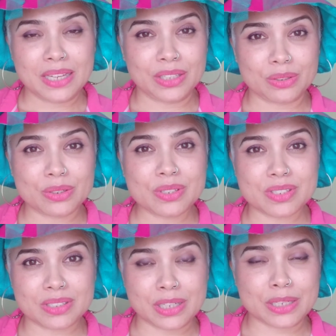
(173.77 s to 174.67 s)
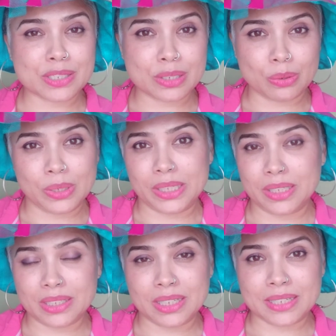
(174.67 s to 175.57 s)
you know, uh,
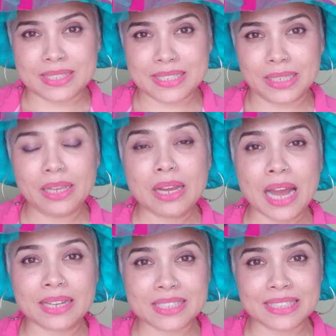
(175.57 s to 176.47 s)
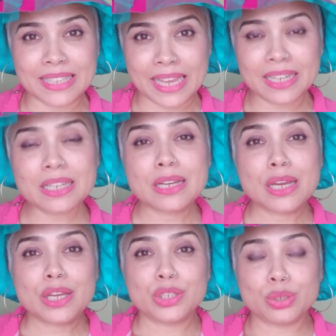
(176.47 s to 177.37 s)
slowly uh, see. Until then,
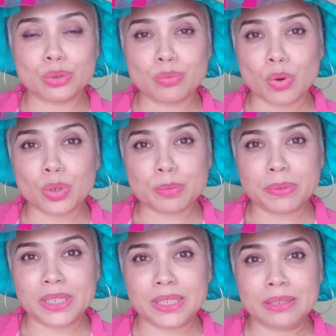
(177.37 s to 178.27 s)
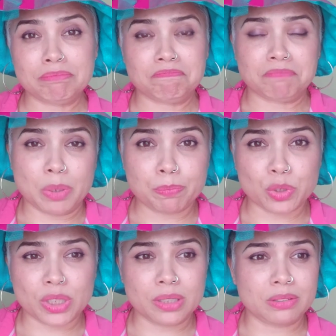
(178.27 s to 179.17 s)
you won't be
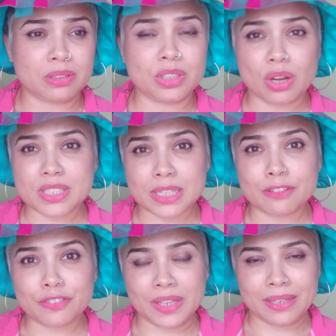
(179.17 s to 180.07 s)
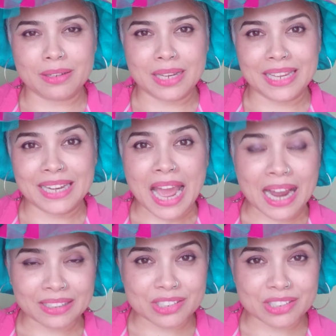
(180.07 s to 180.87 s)
putting yourself in, in hard